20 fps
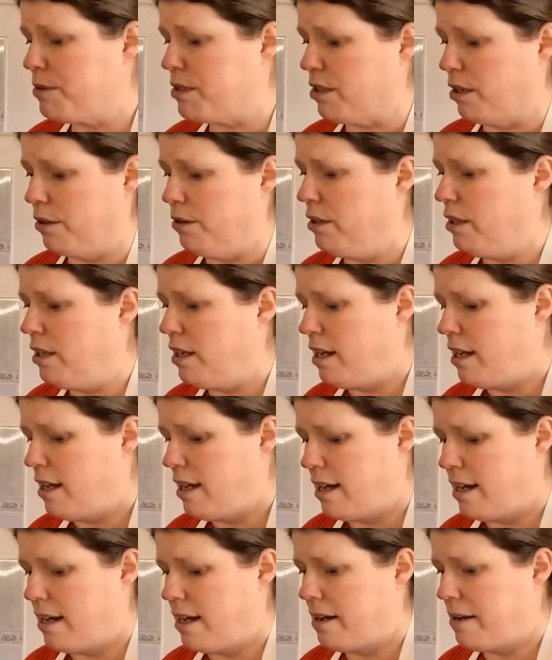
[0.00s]
so.
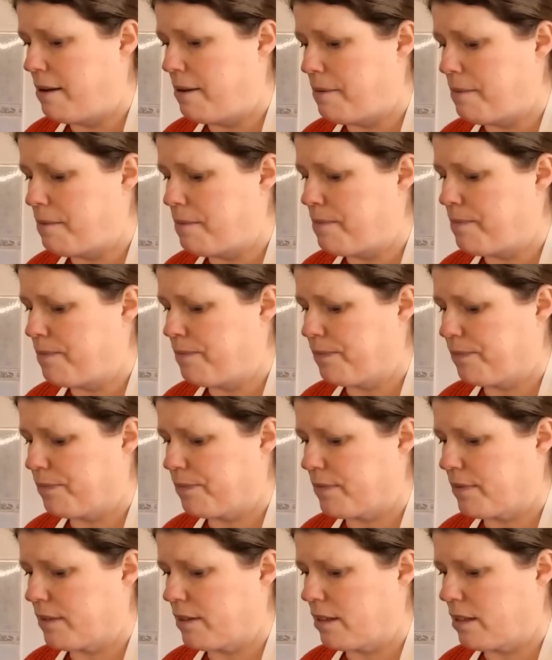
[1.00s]

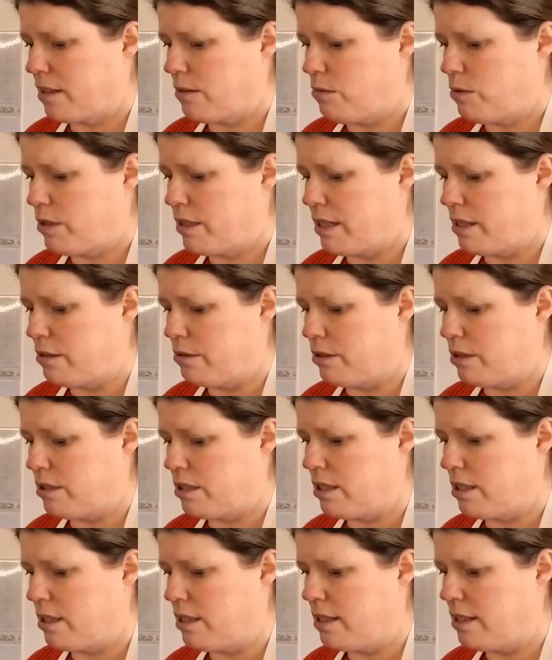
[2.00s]
What
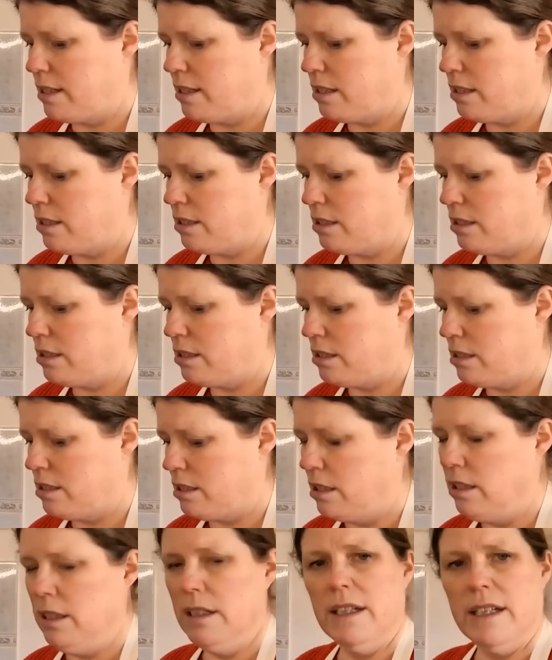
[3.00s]
else?
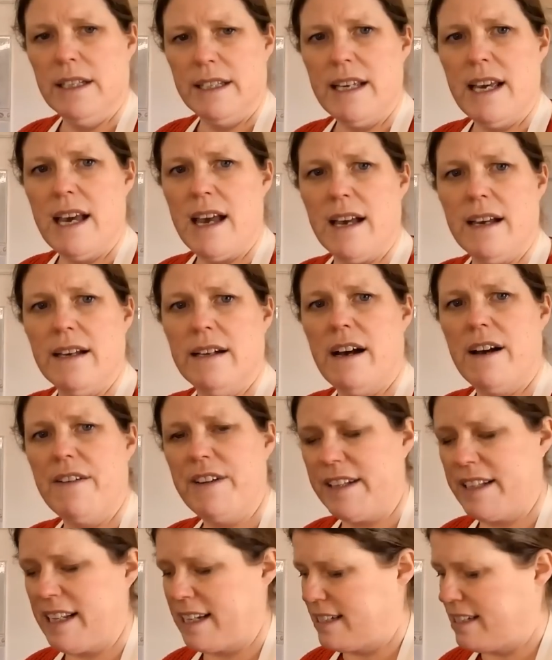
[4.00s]
Yeah, I
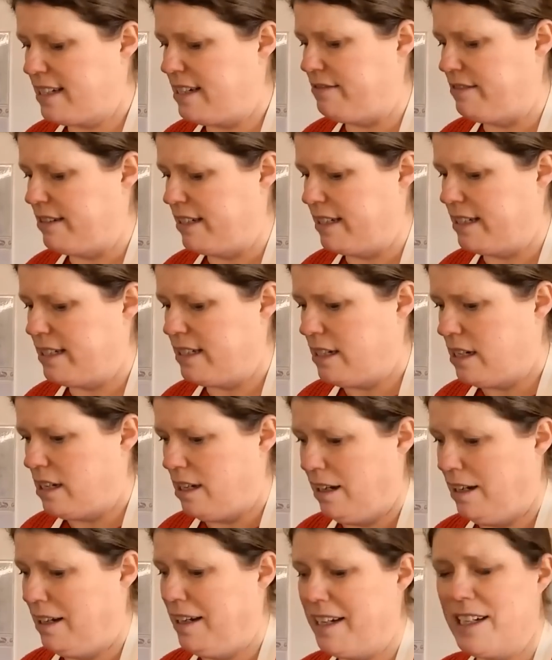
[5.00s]
think that's it really.
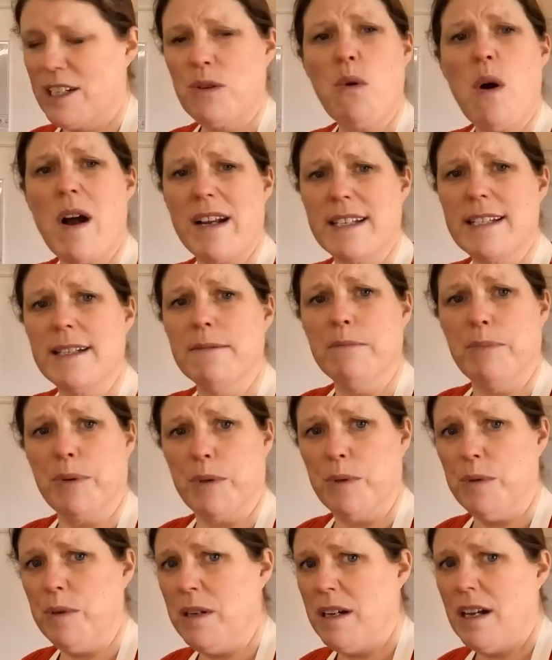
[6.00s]
It's quite
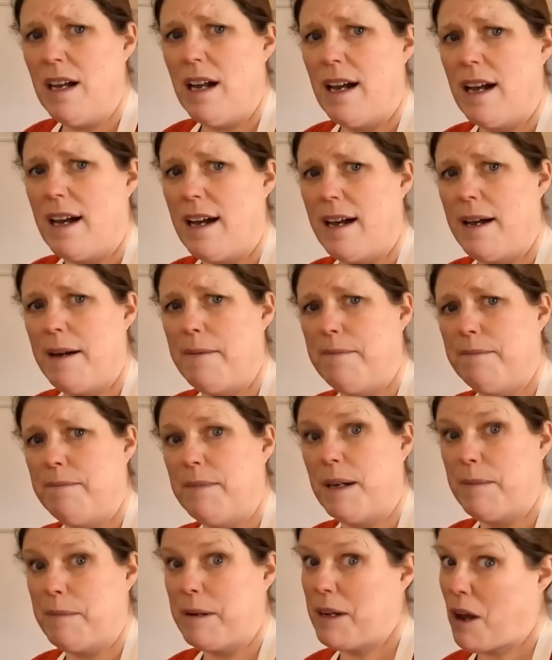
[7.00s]
simple,
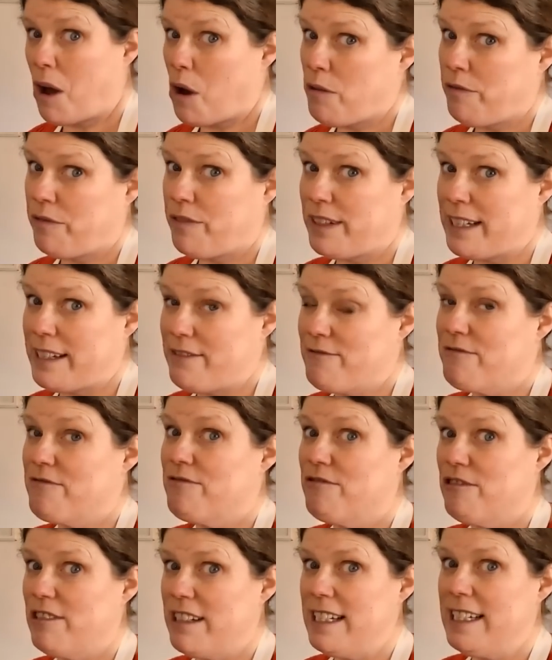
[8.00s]
but hopefully
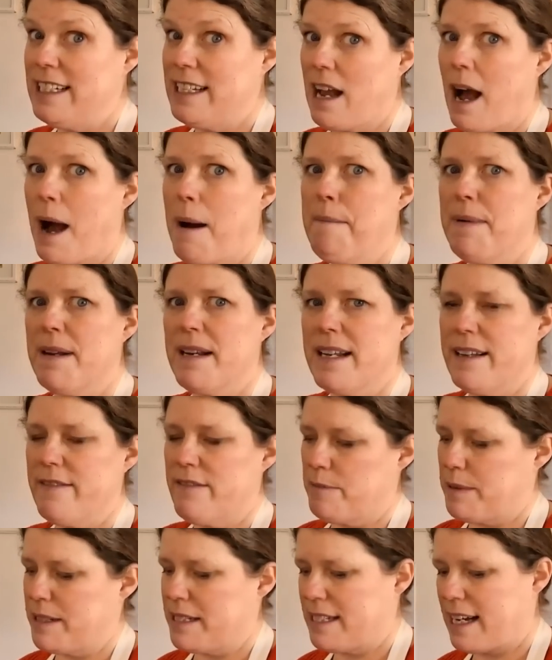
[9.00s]
really
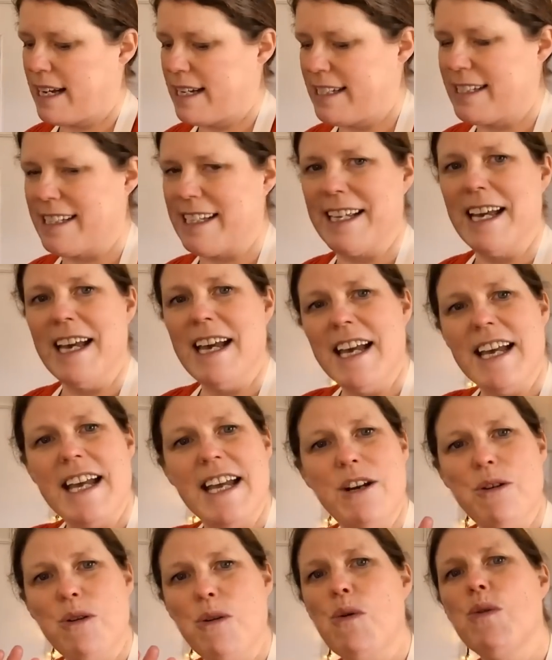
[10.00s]
unbelievably tasty.
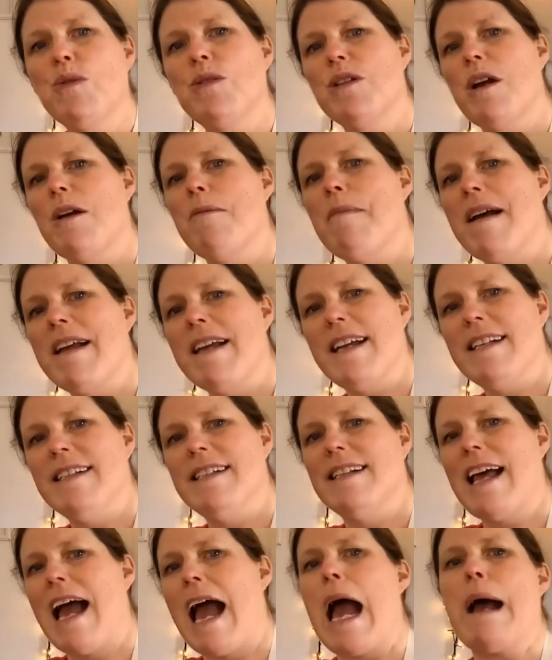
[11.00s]
It also may end
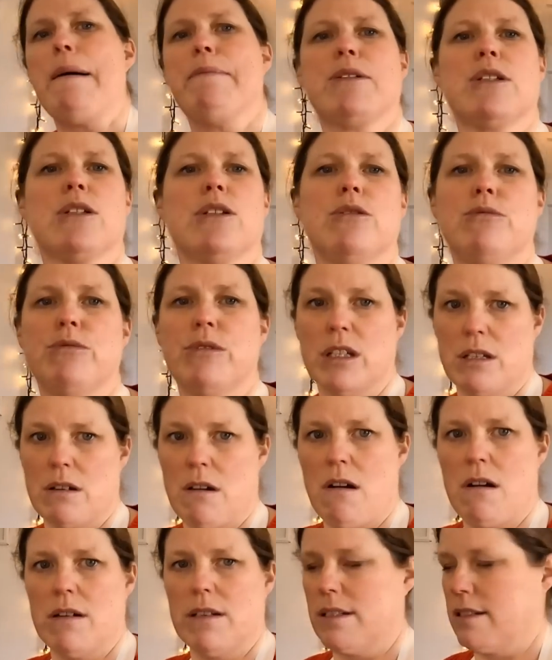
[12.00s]
in absolute
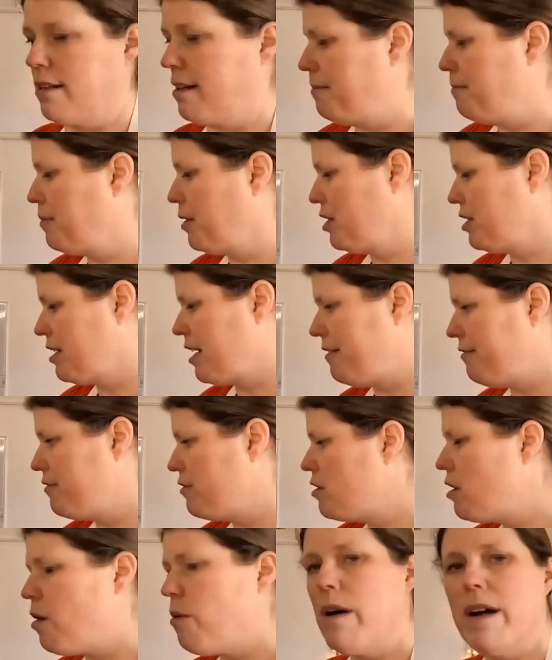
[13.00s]
disaster because I have
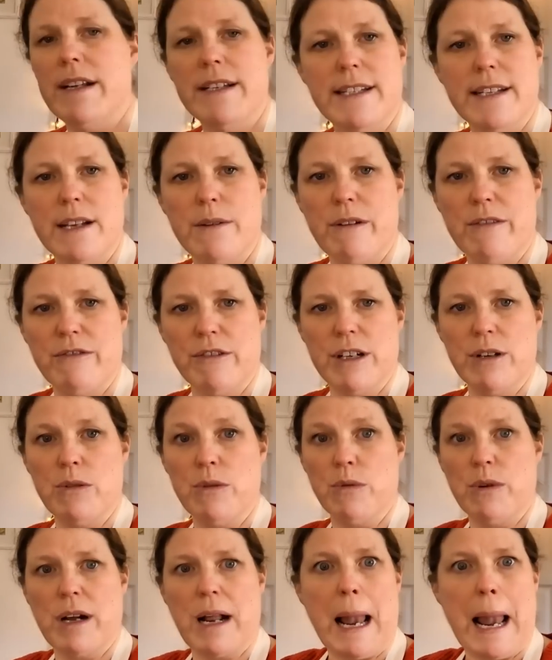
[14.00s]
no idea whether it
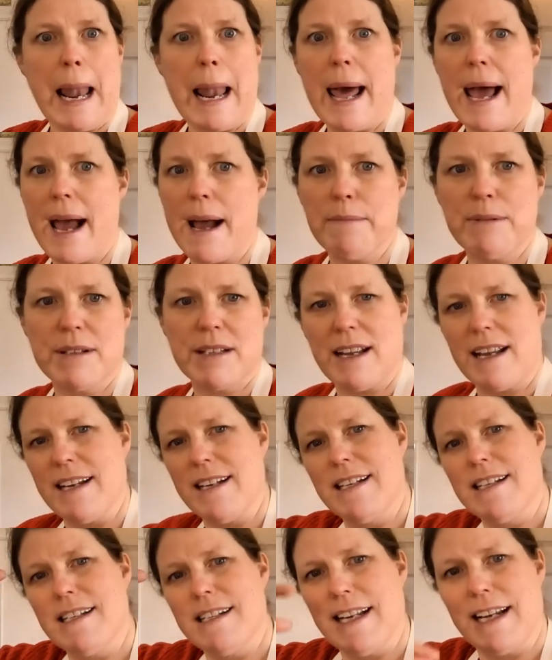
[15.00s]
will collapse
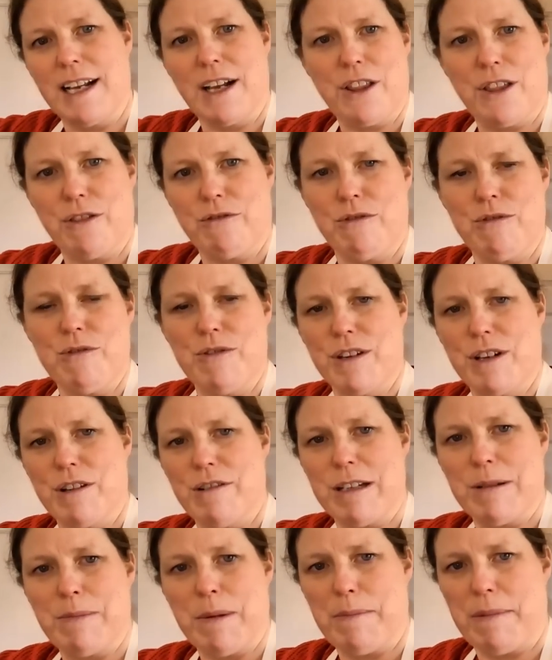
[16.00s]
and sink through the
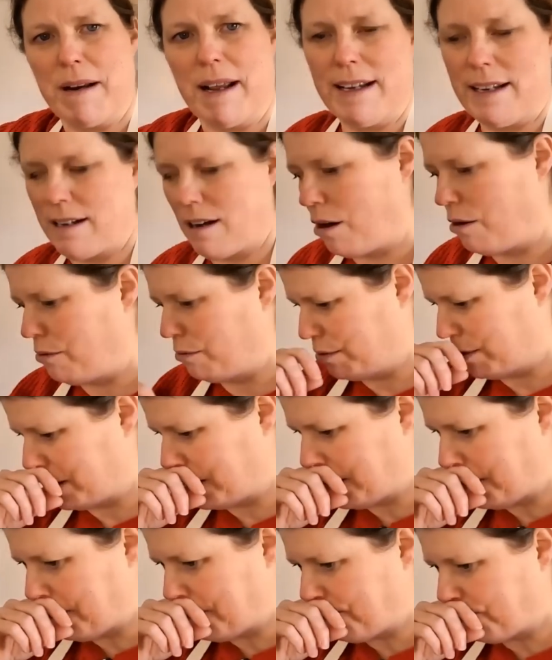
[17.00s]
crisper plate holes.
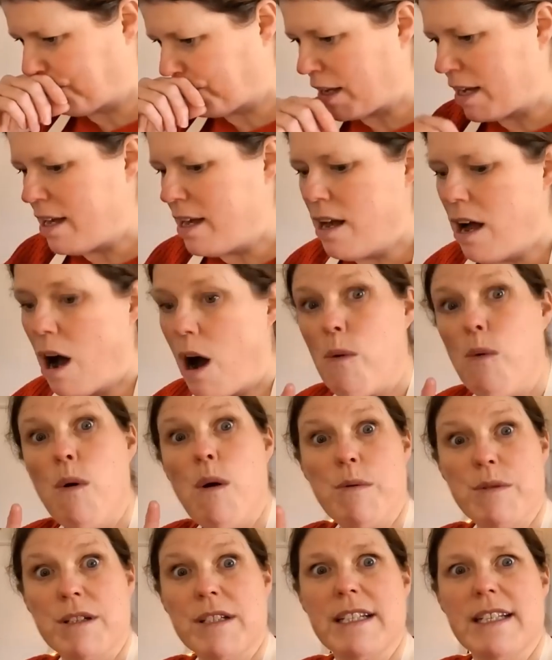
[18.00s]

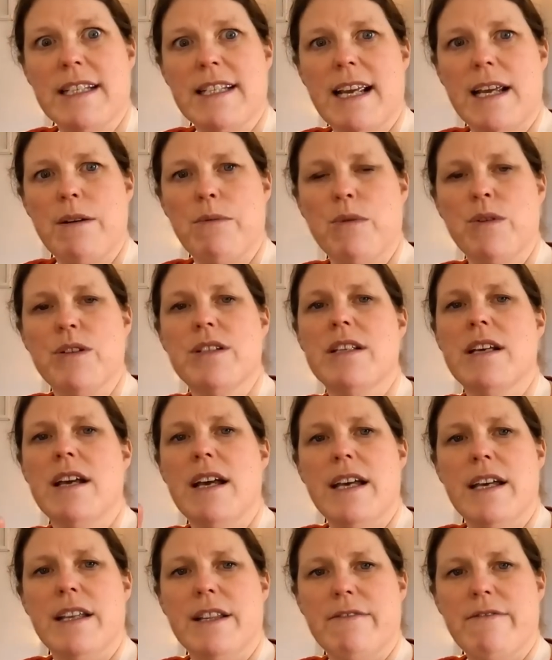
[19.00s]
What I was going to say was
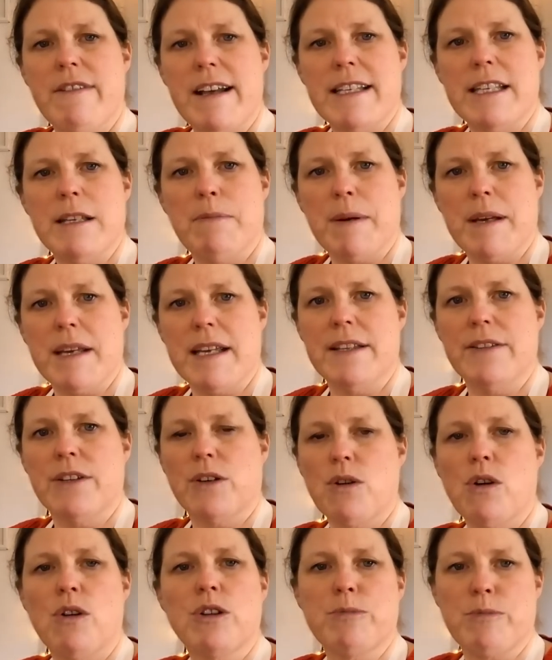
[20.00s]
the recipe and the
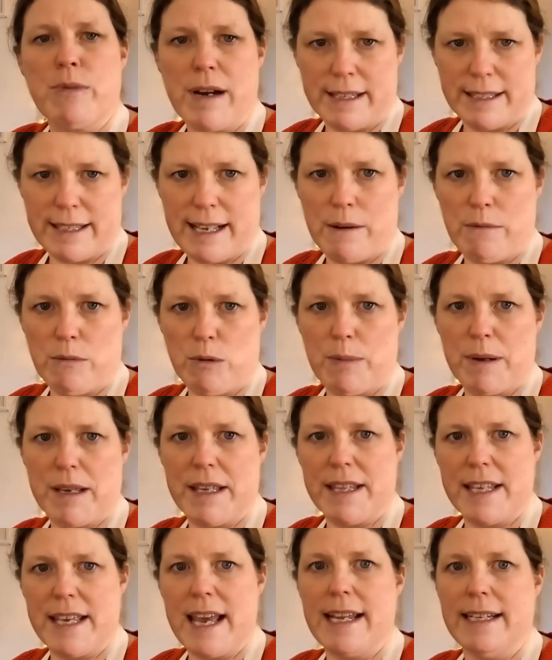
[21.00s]
cost breakdown will be
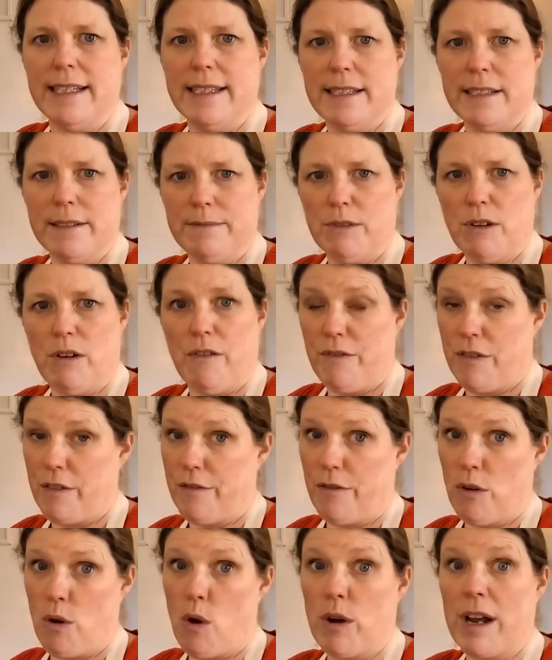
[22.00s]
at the end of the
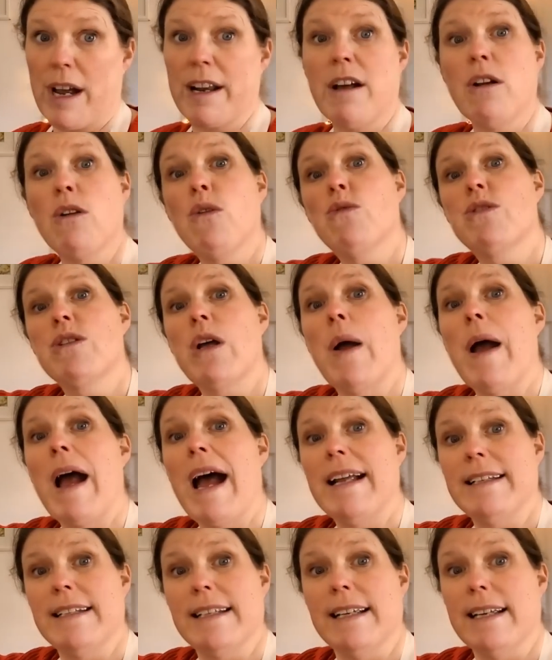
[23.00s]
vlog, and I'll also
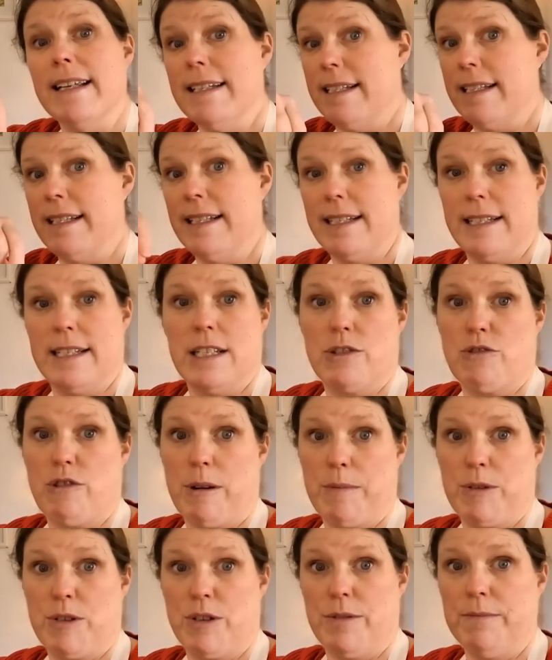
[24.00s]
add it into the
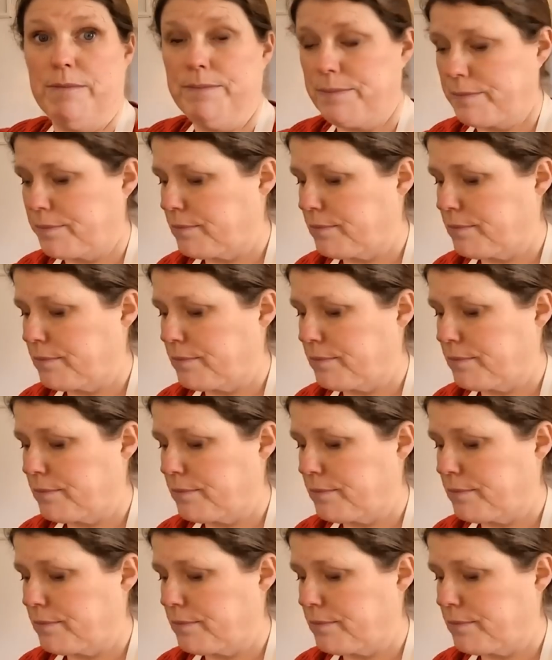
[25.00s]
description.